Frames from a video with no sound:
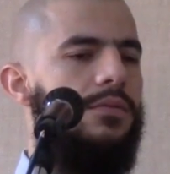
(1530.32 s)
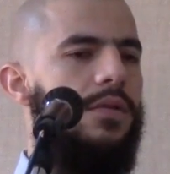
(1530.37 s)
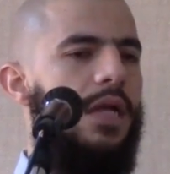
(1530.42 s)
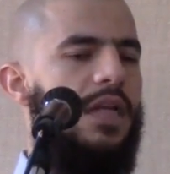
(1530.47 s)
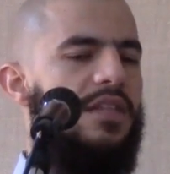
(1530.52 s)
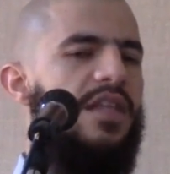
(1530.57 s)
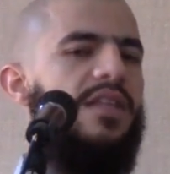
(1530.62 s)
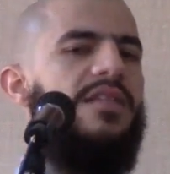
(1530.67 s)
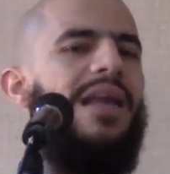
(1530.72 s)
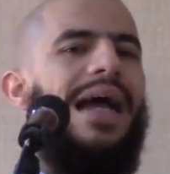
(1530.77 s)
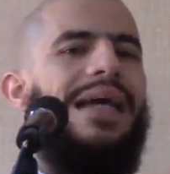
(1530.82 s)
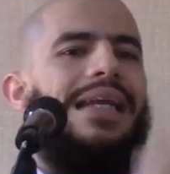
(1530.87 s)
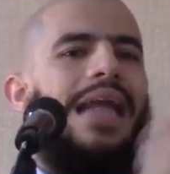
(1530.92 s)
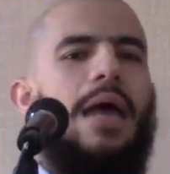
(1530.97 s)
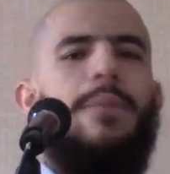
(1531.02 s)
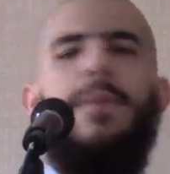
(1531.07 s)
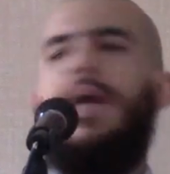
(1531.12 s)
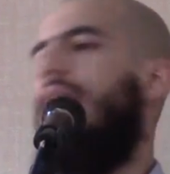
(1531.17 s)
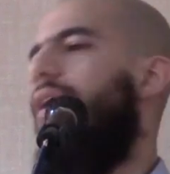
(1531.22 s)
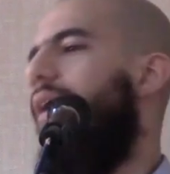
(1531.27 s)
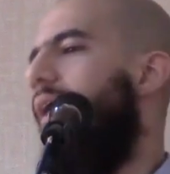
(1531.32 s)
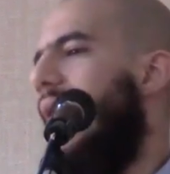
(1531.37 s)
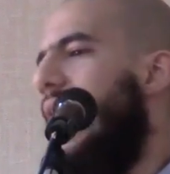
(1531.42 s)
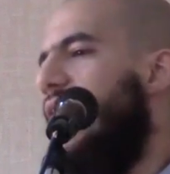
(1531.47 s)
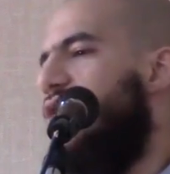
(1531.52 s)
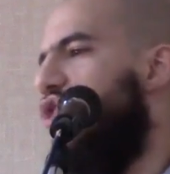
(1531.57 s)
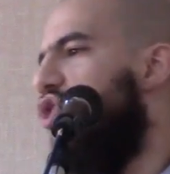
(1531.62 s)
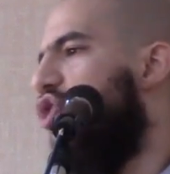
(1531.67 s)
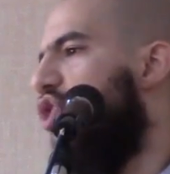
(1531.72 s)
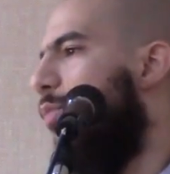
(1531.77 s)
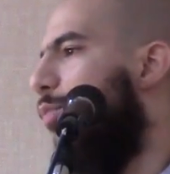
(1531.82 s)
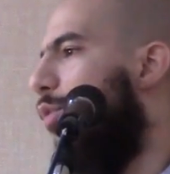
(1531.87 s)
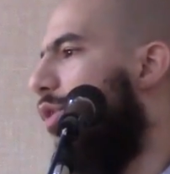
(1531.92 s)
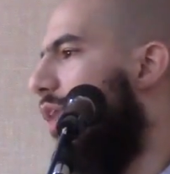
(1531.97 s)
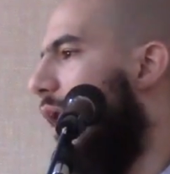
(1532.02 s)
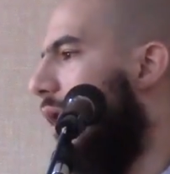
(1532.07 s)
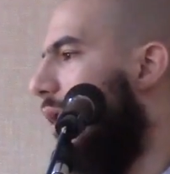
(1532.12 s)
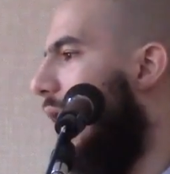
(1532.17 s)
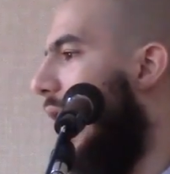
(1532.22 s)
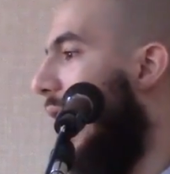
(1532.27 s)
It's a dynamic relationship
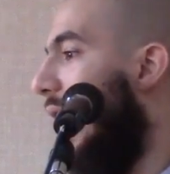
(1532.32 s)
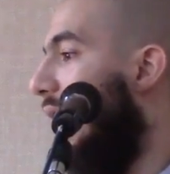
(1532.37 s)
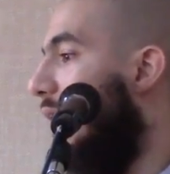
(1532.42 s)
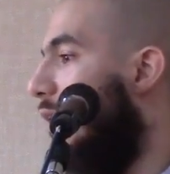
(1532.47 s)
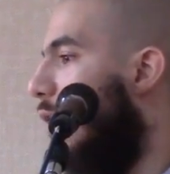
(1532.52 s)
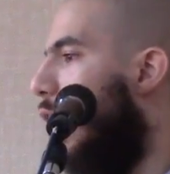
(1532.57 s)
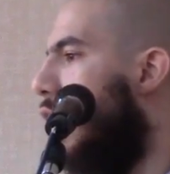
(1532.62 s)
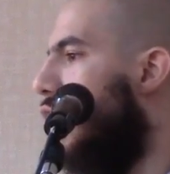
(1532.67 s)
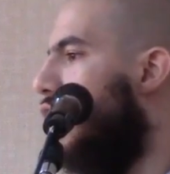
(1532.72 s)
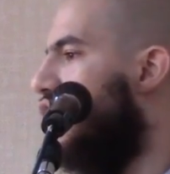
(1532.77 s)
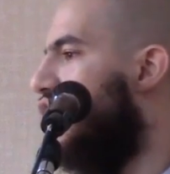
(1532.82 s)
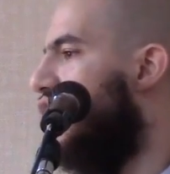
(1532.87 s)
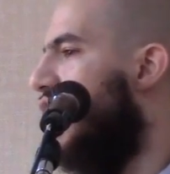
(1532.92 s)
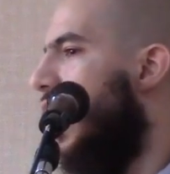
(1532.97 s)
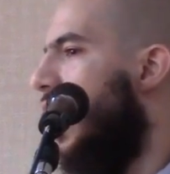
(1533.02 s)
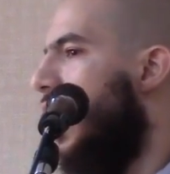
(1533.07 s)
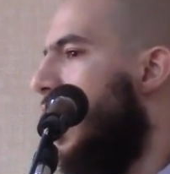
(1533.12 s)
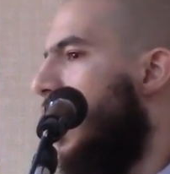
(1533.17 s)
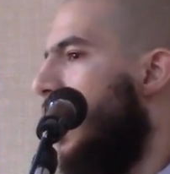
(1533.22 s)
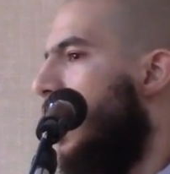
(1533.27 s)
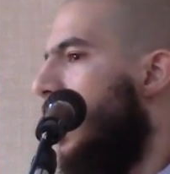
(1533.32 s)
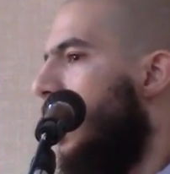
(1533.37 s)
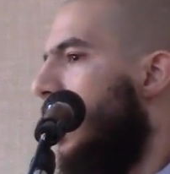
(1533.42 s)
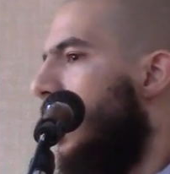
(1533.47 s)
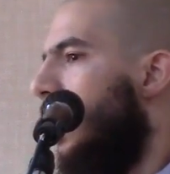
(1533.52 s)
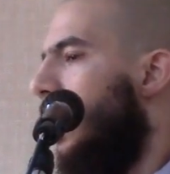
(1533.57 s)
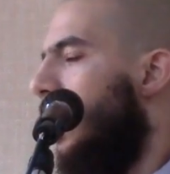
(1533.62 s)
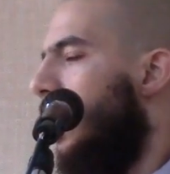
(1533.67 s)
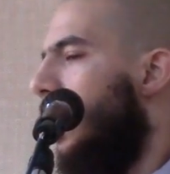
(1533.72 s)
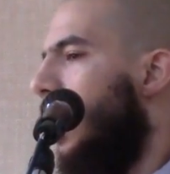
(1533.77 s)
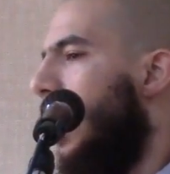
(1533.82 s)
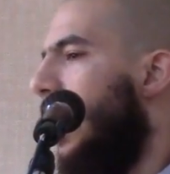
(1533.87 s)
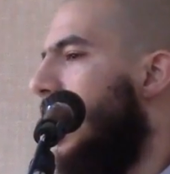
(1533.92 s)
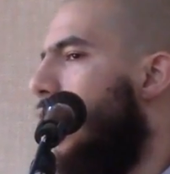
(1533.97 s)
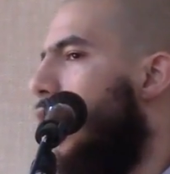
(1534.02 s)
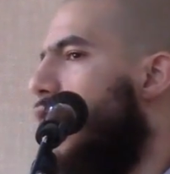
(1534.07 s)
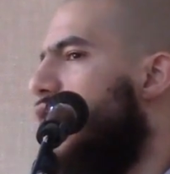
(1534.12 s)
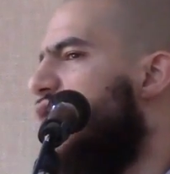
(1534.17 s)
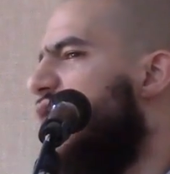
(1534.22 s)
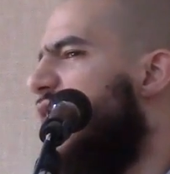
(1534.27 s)
with Allah. He knows. He
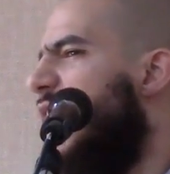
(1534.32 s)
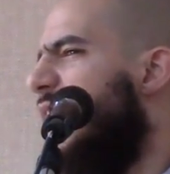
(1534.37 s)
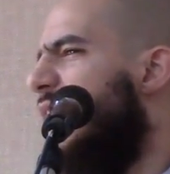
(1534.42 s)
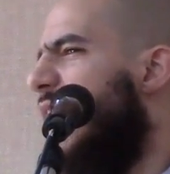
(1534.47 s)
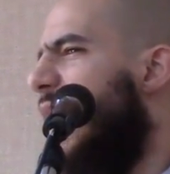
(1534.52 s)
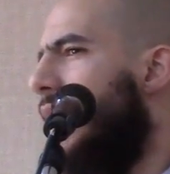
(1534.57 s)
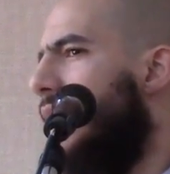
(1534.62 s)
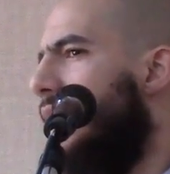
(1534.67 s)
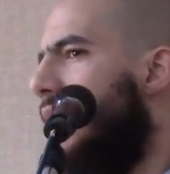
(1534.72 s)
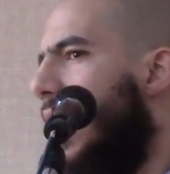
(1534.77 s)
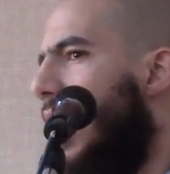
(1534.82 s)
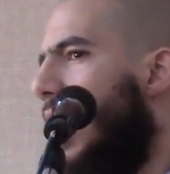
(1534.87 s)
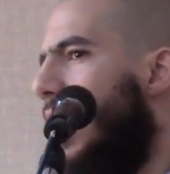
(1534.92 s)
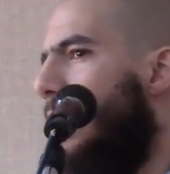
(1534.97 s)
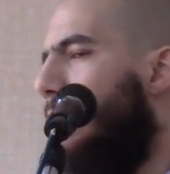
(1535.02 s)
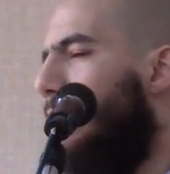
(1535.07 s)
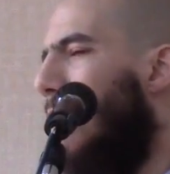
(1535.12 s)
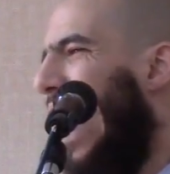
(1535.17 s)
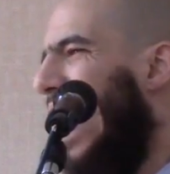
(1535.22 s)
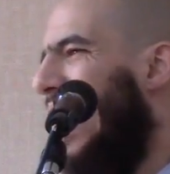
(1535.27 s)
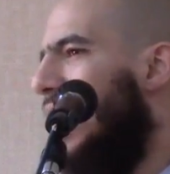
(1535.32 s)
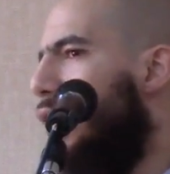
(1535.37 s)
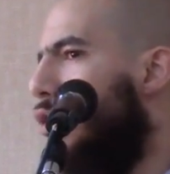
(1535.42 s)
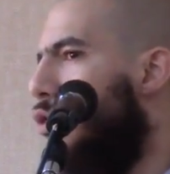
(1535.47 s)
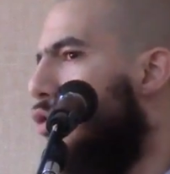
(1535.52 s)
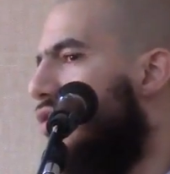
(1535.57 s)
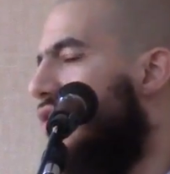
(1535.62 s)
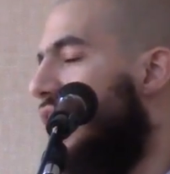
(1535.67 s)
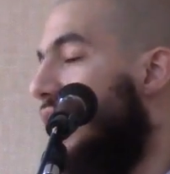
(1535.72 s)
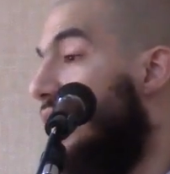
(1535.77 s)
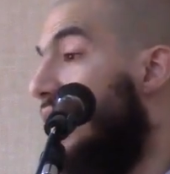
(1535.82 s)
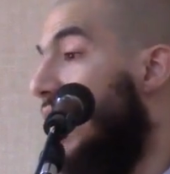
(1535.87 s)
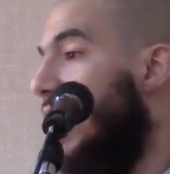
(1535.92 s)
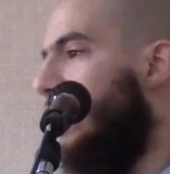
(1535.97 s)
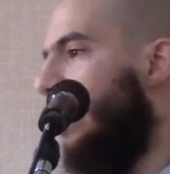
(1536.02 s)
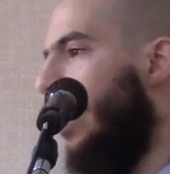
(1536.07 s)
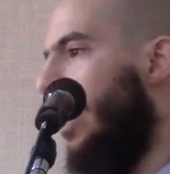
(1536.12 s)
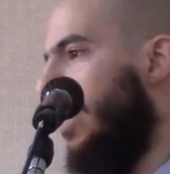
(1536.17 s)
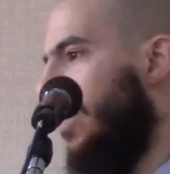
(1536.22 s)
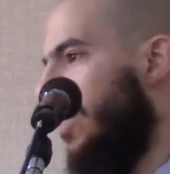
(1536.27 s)
knows the minute
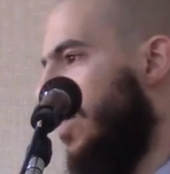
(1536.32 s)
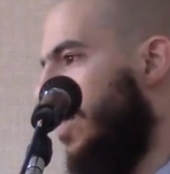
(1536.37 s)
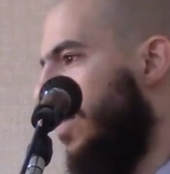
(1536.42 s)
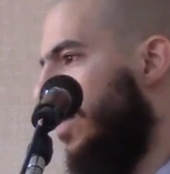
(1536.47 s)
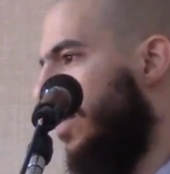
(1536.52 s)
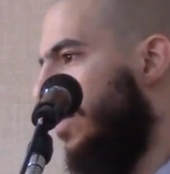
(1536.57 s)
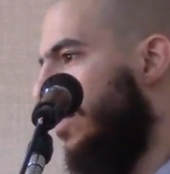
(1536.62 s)
details.